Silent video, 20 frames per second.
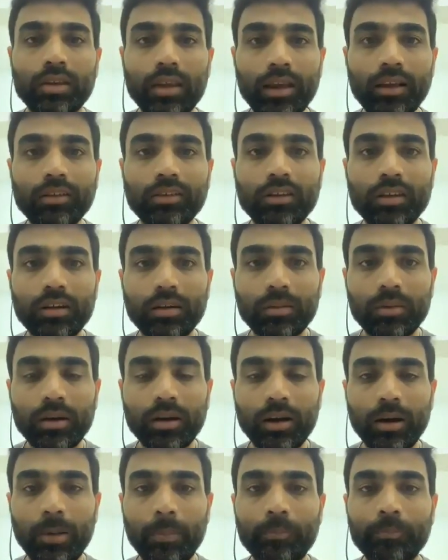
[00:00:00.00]
take
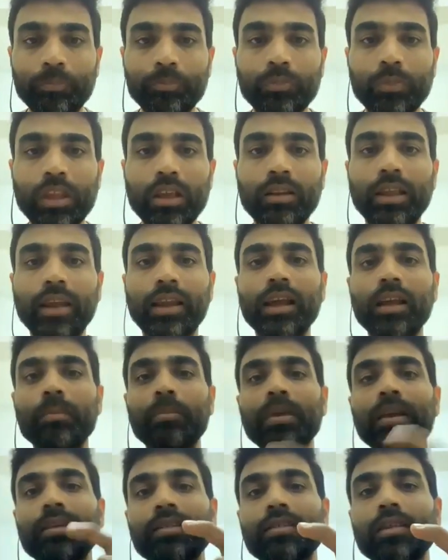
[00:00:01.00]
they
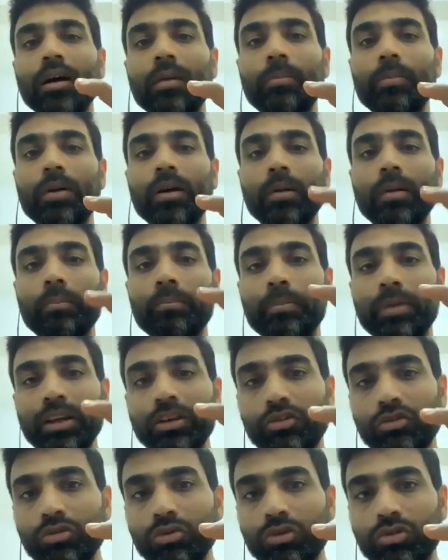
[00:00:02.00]
can mix up
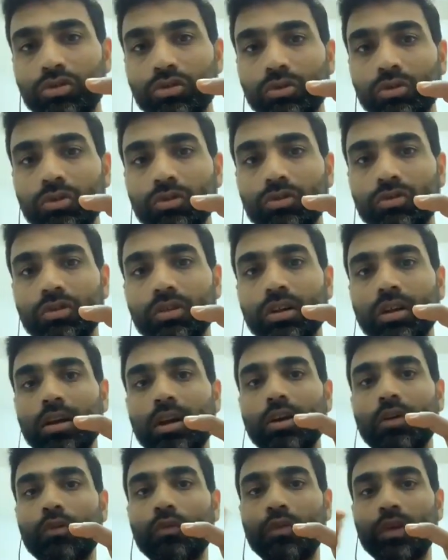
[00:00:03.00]
beetroot juice
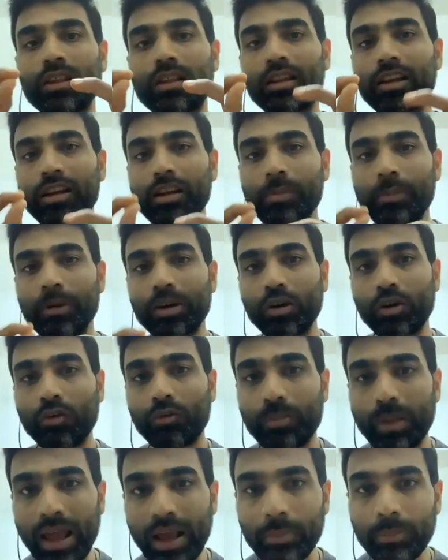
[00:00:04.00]
with little bit of
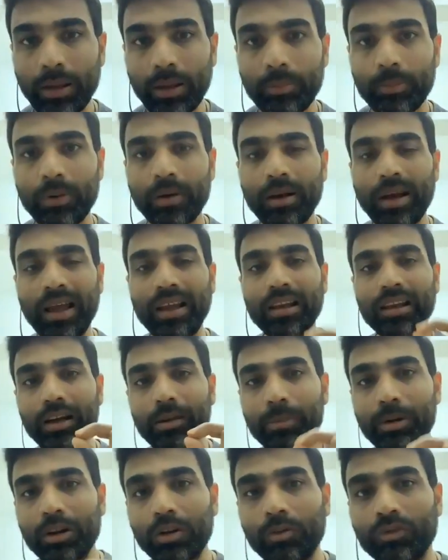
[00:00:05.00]
black pepper and
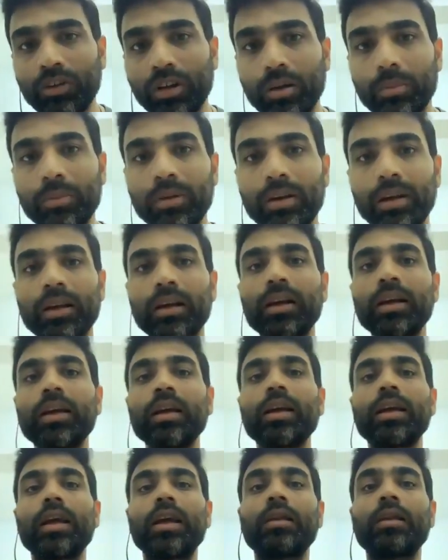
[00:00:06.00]
little bit of turmeric.
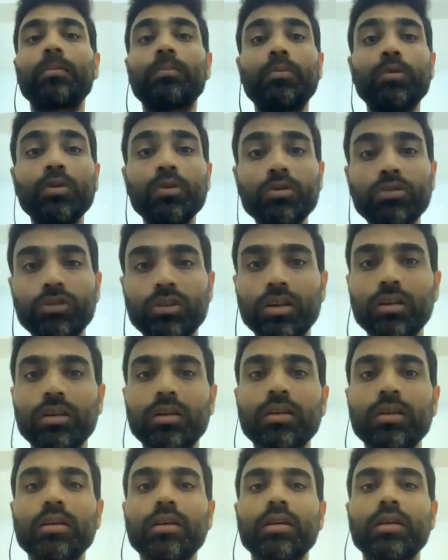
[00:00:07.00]
It boosts
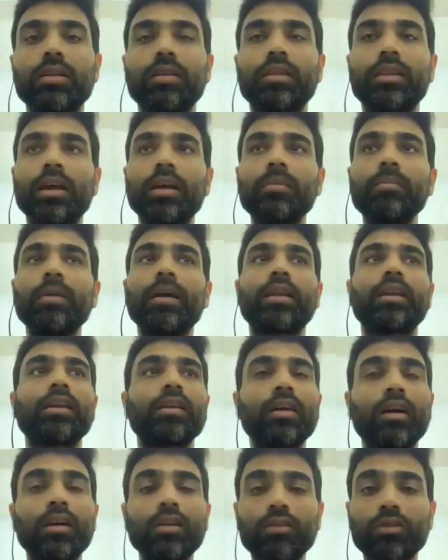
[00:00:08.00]
them and
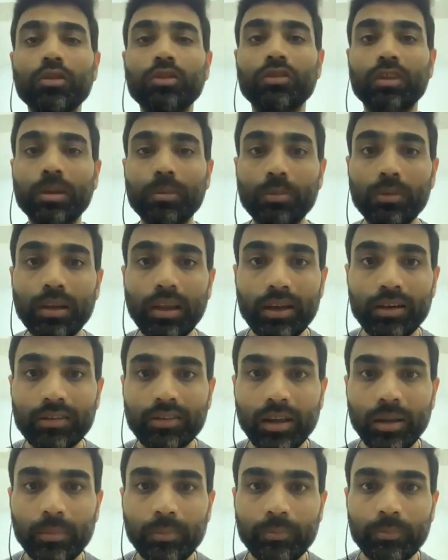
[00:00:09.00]
it also
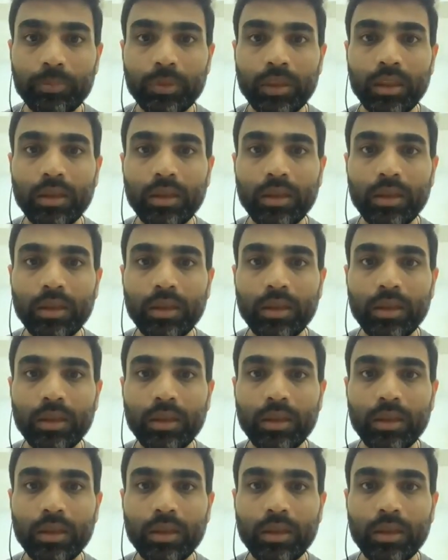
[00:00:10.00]
stimulates them